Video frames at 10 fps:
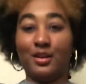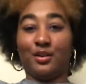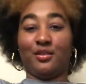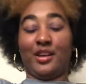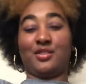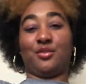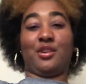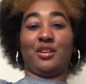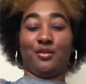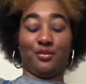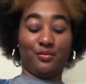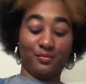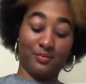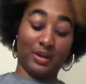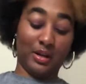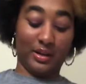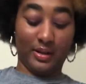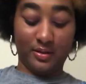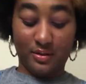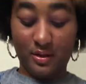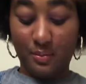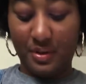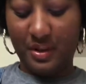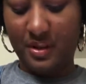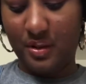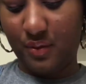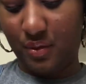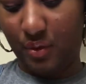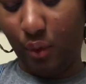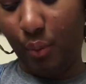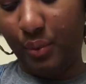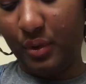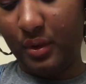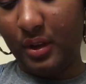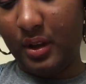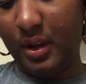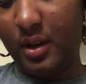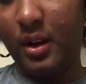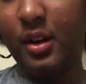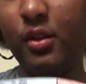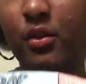her legs are right here. I guess. But this is for soap. I don't